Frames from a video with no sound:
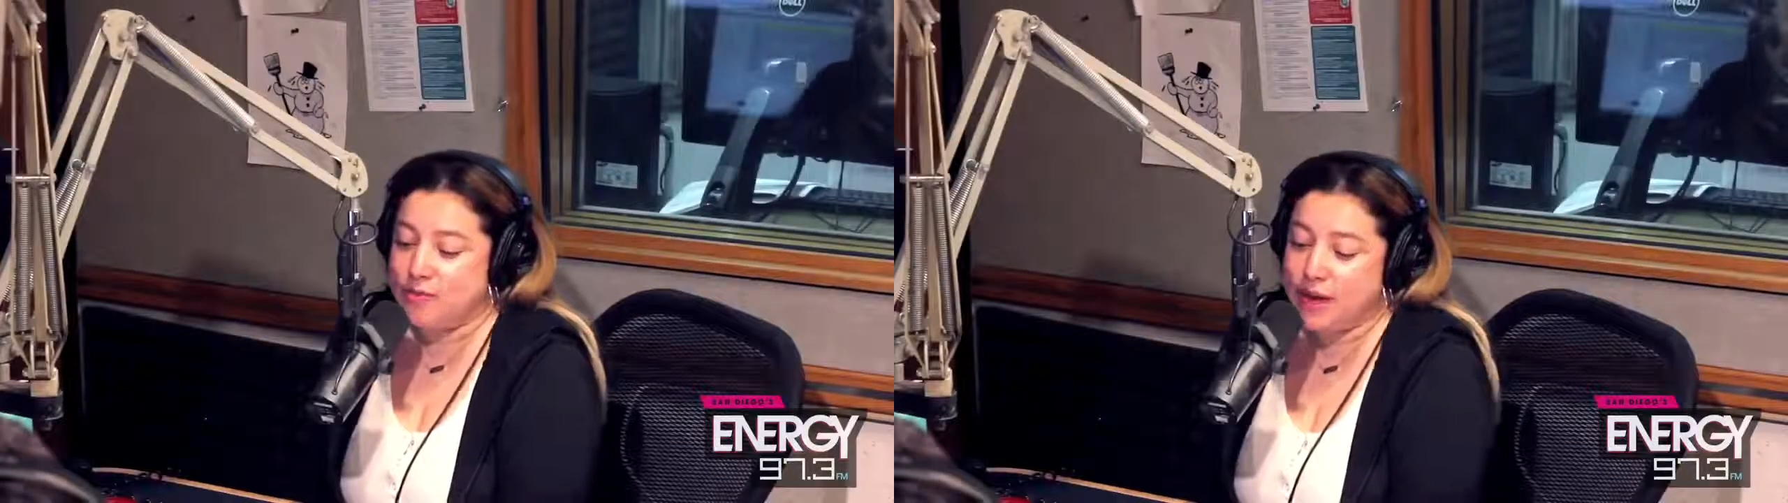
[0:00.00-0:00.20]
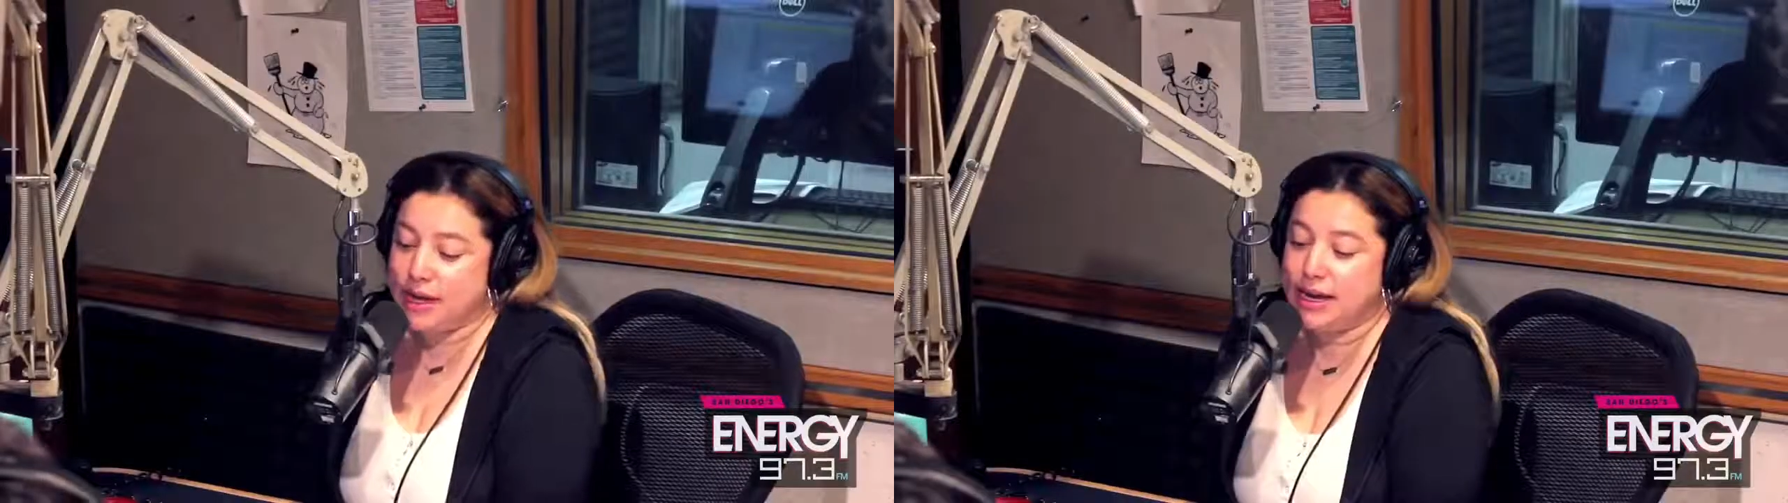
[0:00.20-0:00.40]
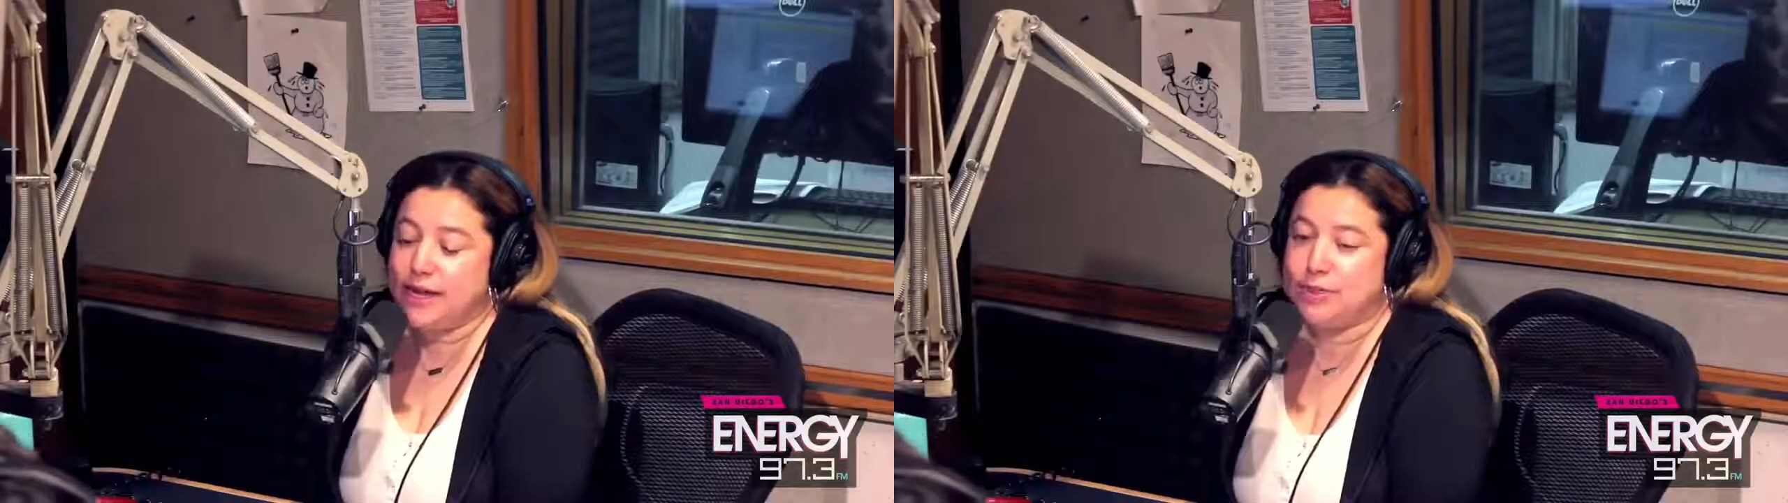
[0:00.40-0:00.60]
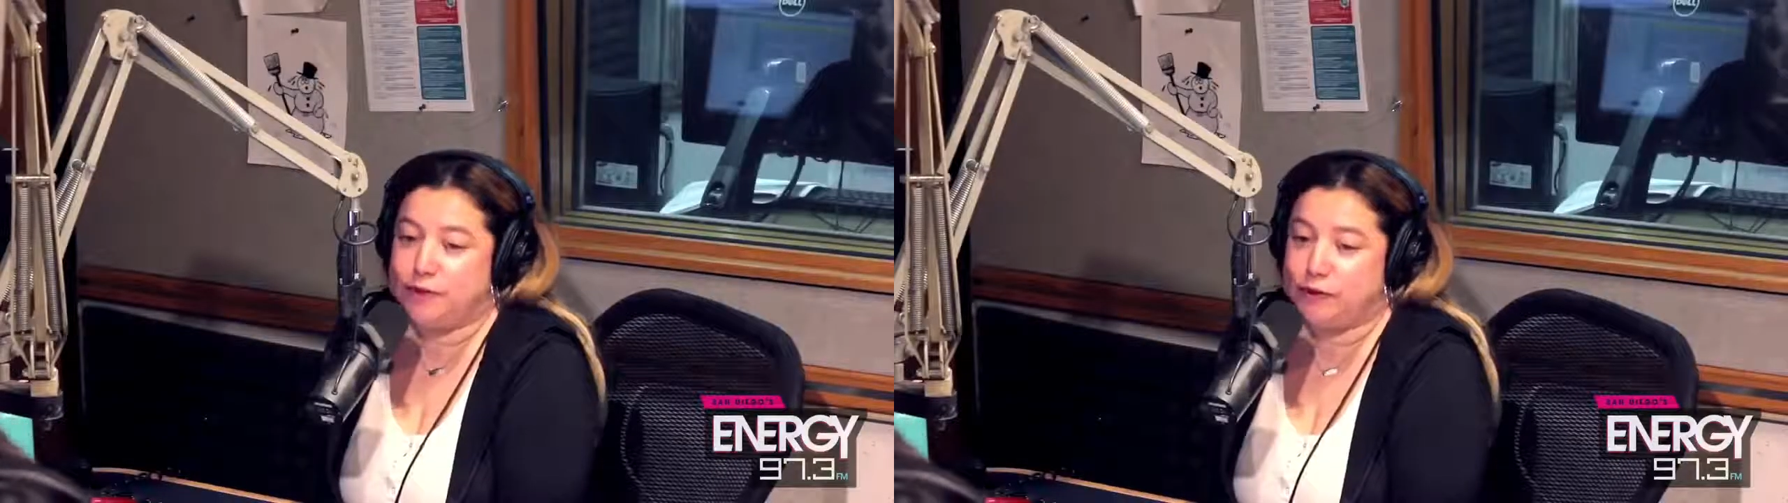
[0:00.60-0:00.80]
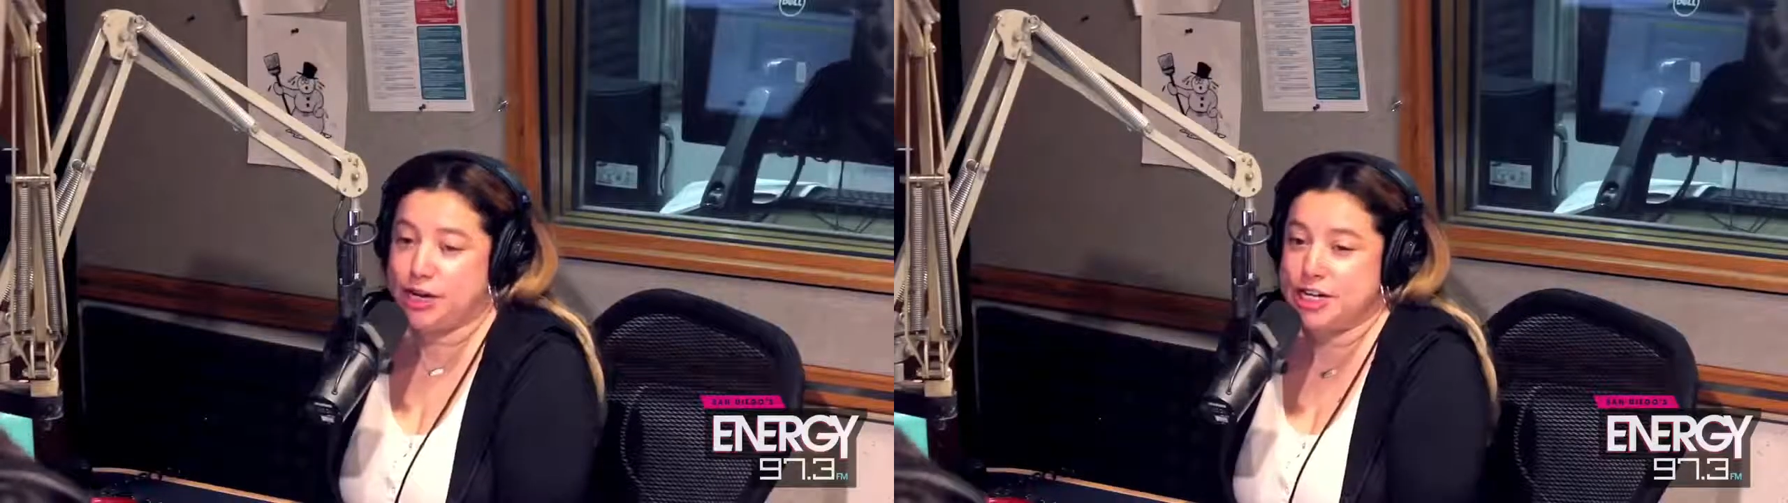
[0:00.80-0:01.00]
been in the
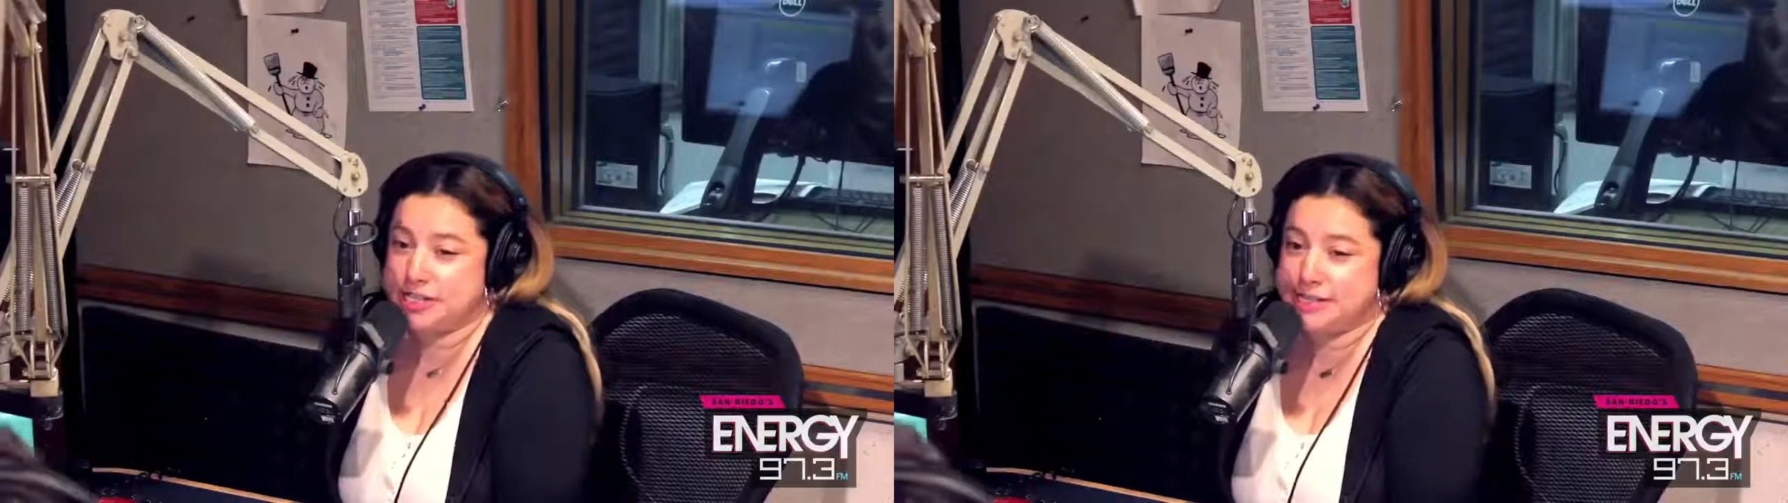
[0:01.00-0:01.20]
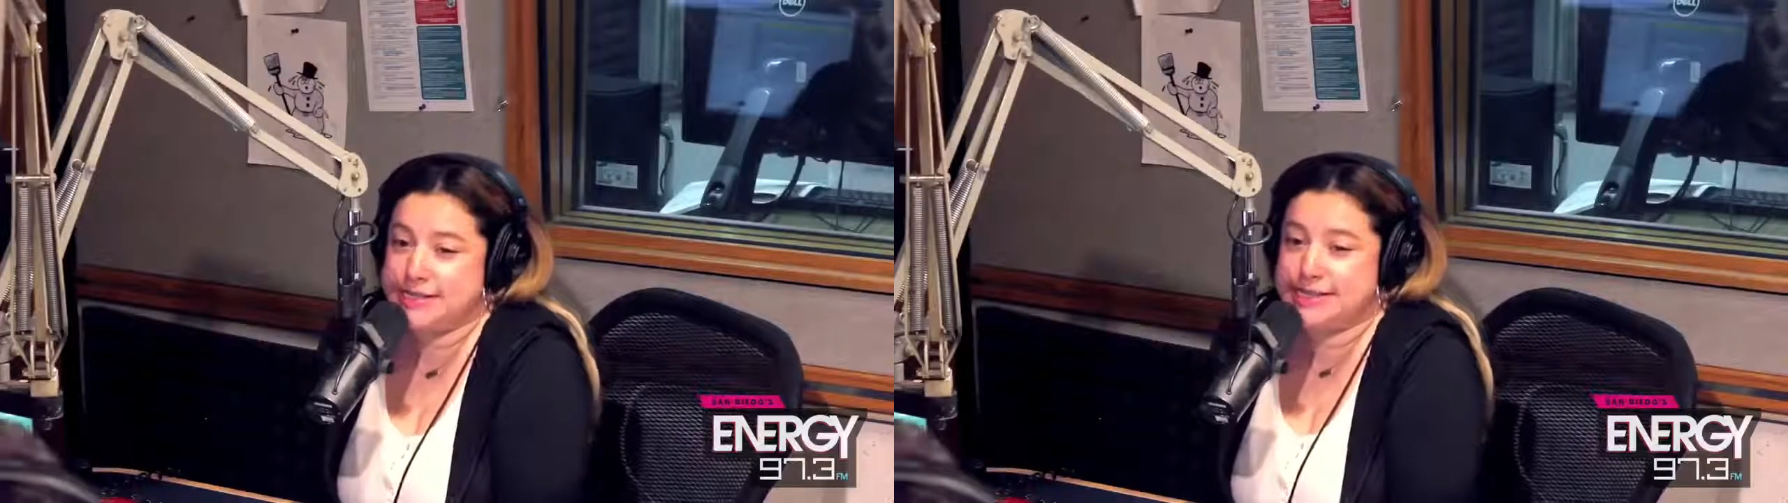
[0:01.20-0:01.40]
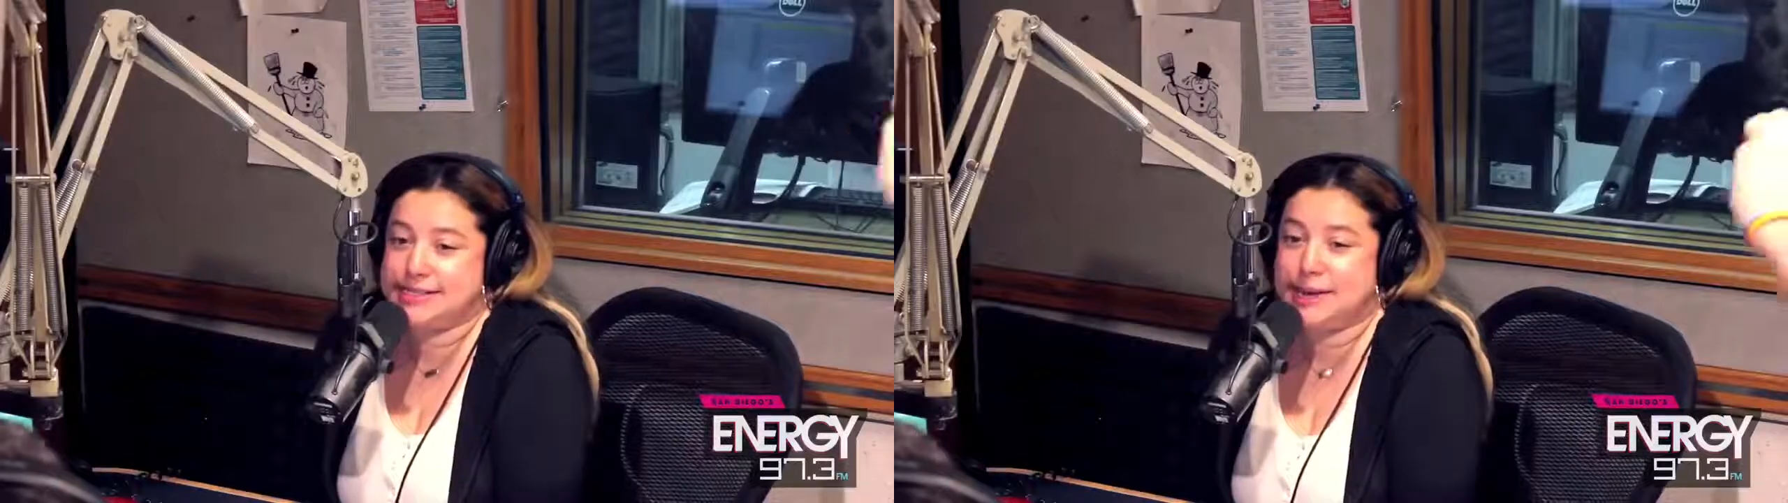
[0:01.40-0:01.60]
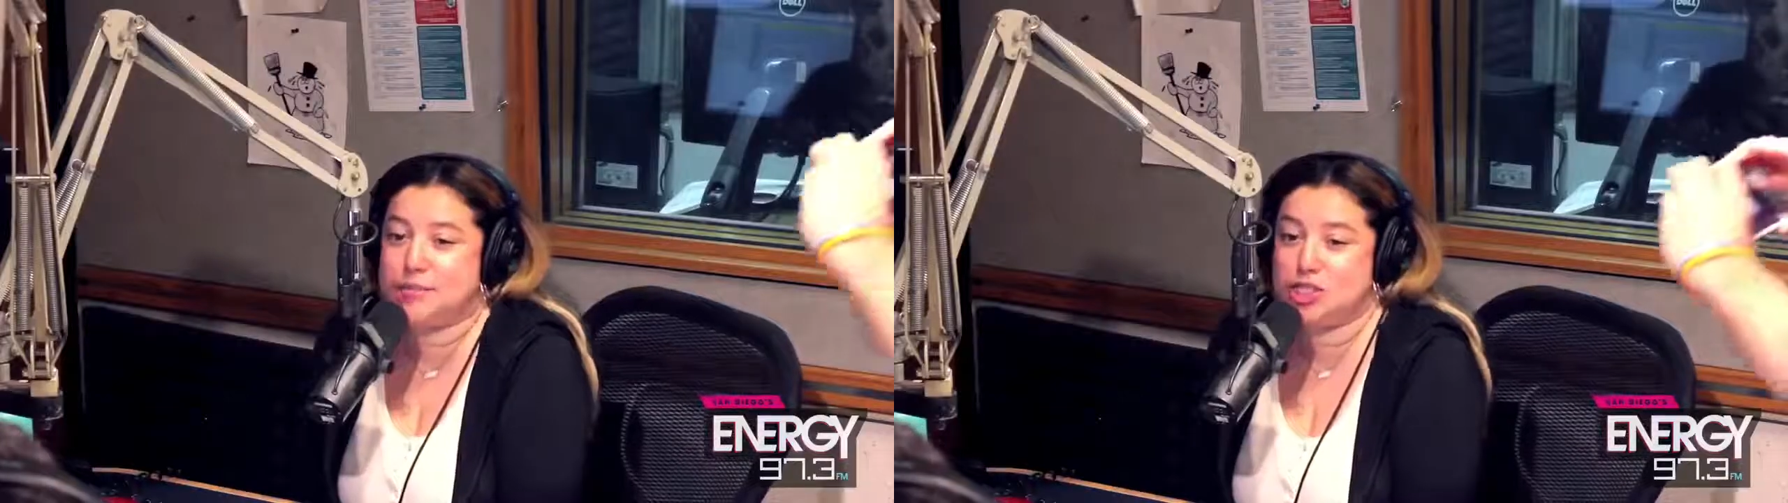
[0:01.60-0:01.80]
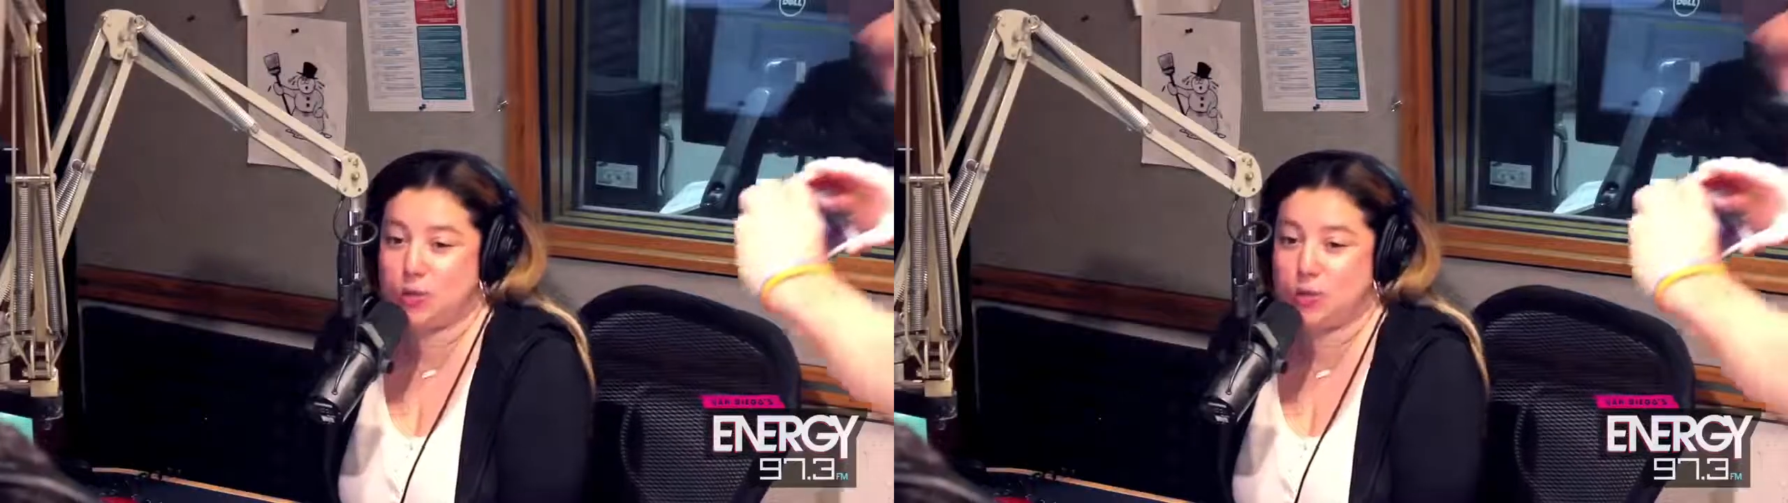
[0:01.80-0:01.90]
fridge since December